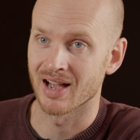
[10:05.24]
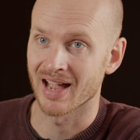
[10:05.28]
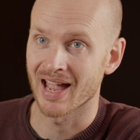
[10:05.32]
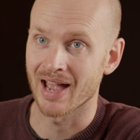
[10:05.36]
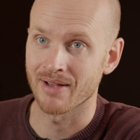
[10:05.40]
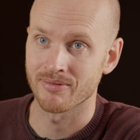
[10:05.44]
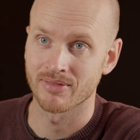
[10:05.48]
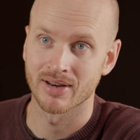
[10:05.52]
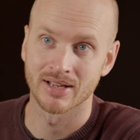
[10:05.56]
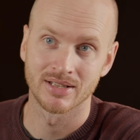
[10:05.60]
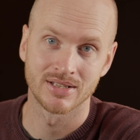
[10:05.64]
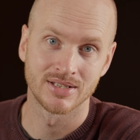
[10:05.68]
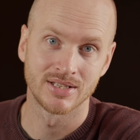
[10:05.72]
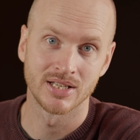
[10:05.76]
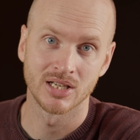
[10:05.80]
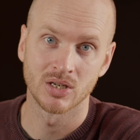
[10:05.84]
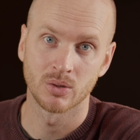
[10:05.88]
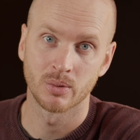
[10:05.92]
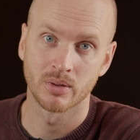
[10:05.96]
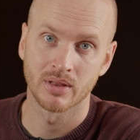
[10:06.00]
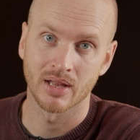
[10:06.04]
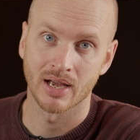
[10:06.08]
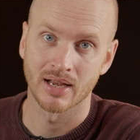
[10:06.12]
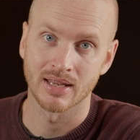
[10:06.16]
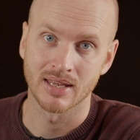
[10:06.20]
haven't had to deal
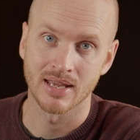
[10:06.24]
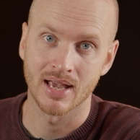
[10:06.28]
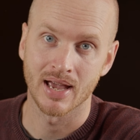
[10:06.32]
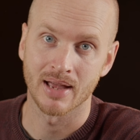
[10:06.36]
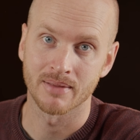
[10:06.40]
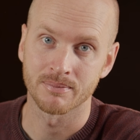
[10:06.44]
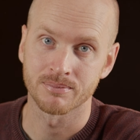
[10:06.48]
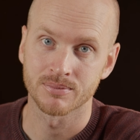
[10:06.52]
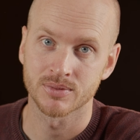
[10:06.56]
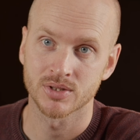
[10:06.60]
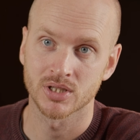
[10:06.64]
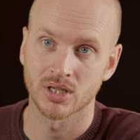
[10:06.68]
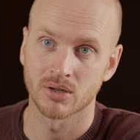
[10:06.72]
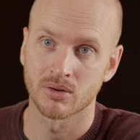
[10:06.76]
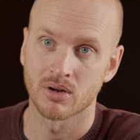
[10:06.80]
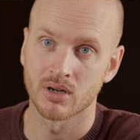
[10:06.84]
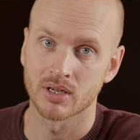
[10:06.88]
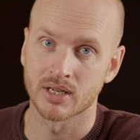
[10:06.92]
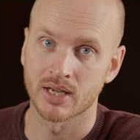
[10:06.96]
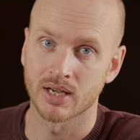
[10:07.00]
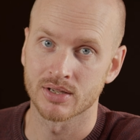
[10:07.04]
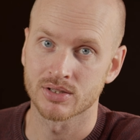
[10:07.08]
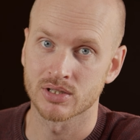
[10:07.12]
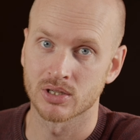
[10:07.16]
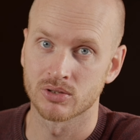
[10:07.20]
with that yet, so I
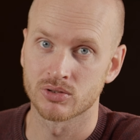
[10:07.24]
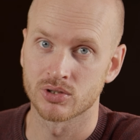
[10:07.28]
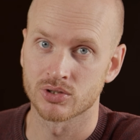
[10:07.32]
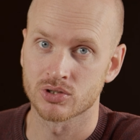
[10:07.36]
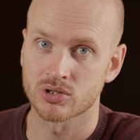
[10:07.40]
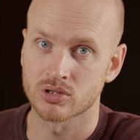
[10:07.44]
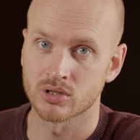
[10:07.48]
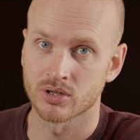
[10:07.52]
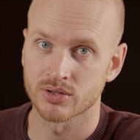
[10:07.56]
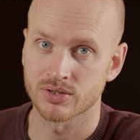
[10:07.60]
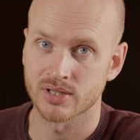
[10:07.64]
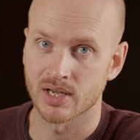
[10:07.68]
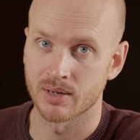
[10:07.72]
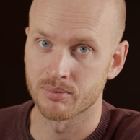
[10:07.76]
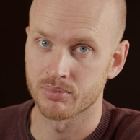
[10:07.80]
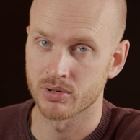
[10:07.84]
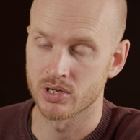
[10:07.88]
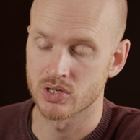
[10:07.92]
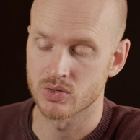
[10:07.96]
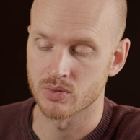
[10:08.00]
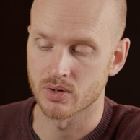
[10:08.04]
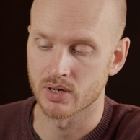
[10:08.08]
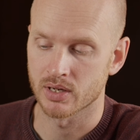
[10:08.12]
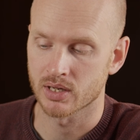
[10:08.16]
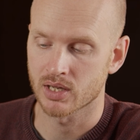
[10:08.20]
guess I'll just cross that
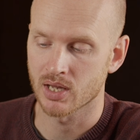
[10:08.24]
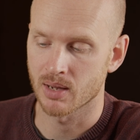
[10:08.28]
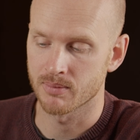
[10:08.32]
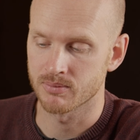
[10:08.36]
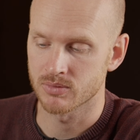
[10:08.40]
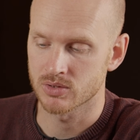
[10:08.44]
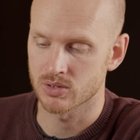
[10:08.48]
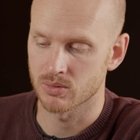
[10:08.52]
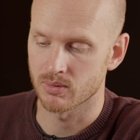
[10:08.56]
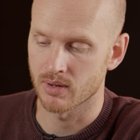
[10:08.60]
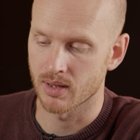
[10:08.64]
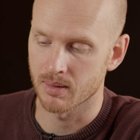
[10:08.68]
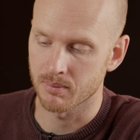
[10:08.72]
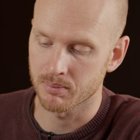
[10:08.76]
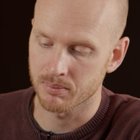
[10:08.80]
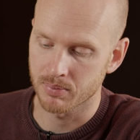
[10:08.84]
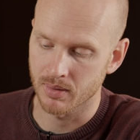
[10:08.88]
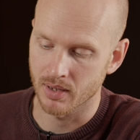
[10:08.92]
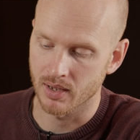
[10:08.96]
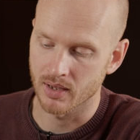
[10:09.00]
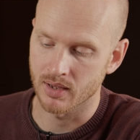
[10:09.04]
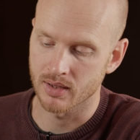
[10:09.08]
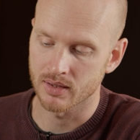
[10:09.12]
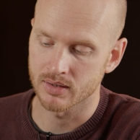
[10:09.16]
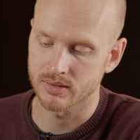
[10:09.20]
bridge when I come to it.
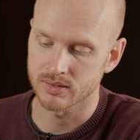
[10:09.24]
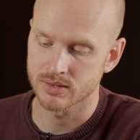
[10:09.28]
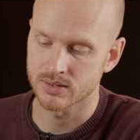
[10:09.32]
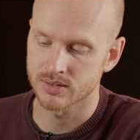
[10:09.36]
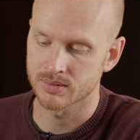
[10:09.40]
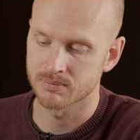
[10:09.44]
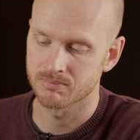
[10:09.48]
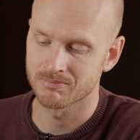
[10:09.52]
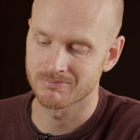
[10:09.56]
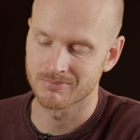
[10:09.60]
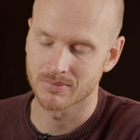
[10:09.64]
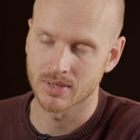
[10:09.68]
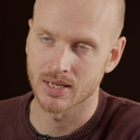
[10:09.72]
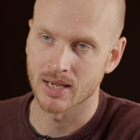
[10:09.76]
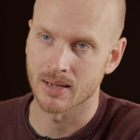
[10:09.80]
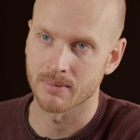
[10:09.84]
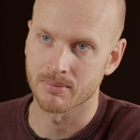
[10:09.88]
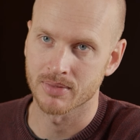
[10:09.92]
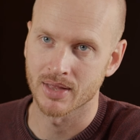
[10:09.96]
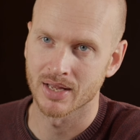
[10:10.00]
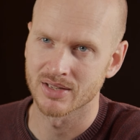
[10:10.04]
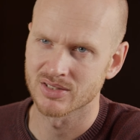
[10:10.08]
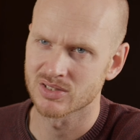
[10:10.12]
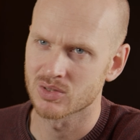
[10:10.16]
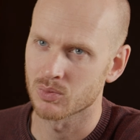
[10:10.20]
But yeah,
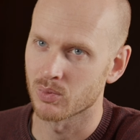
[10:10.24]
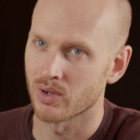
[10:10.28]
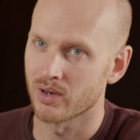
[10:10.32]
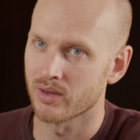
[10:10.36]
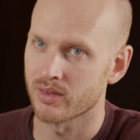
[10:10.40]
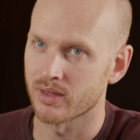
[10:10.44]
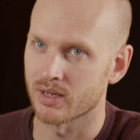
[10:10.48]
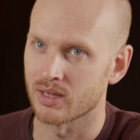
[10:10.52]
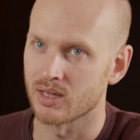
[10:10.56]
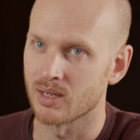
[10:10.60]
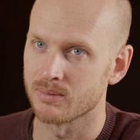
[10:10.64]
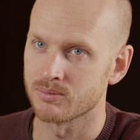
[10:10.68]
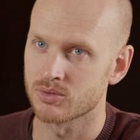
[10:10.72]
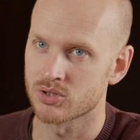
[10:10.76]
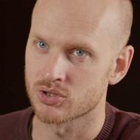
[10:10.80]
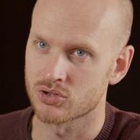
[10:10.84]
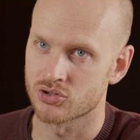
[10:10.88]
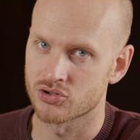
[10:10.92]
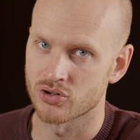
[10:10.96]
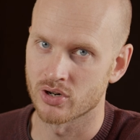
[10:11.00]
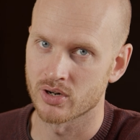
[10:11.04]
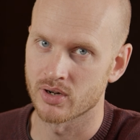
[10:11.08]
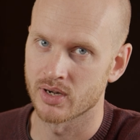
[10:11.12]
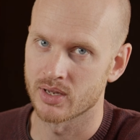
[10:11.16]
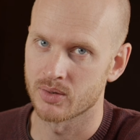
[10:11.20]
that's the one thing that I'm
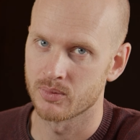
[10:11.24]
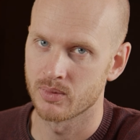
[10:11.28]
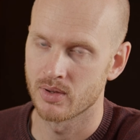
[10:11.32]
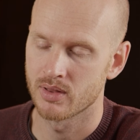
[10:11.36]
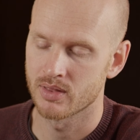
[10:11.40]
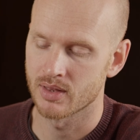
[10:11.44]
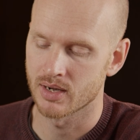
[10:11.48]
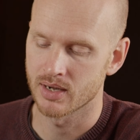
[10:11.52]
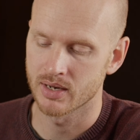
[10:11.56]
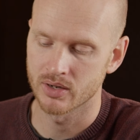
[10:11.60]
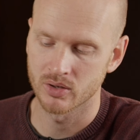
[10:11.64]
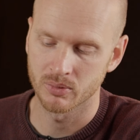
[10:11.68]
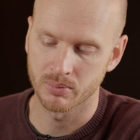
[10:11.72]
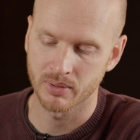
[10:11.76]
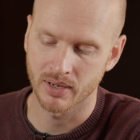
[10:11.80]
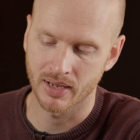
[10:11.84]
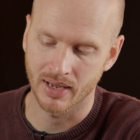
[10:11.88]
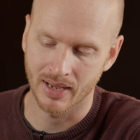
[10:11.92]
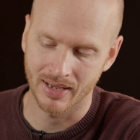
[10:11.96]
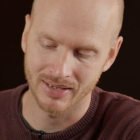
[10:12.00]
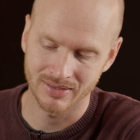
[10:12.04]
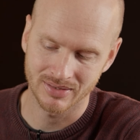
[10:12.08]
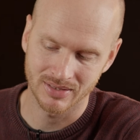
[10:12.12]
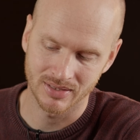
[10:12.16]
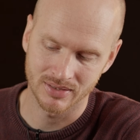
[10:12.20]
struggling with a little bit
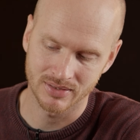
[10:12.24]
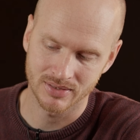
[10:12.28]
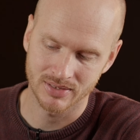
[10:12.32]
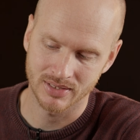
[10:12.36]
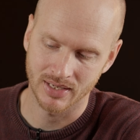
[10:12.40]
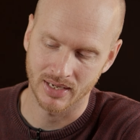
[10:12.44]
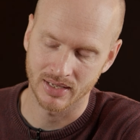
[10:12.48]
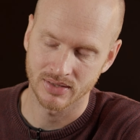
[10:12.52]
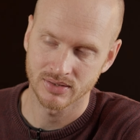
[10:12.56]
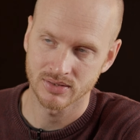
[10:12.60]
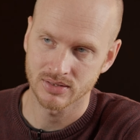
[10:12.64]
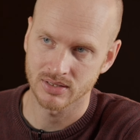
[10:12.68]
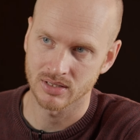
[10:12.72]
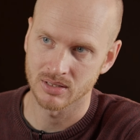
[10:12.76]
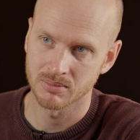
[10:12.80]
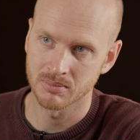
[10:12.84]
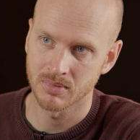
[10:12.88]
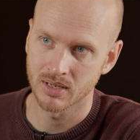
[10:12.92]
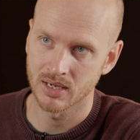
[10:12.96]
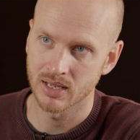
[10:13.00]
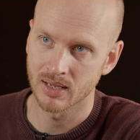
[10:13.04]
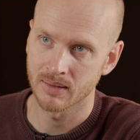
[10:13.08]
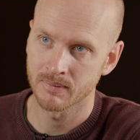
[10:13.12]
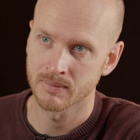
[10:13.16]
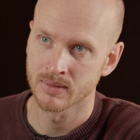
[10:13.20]
as it stands at the
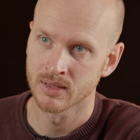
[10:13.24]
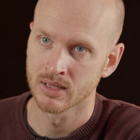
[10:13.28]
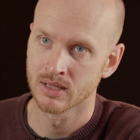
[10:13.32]
minute.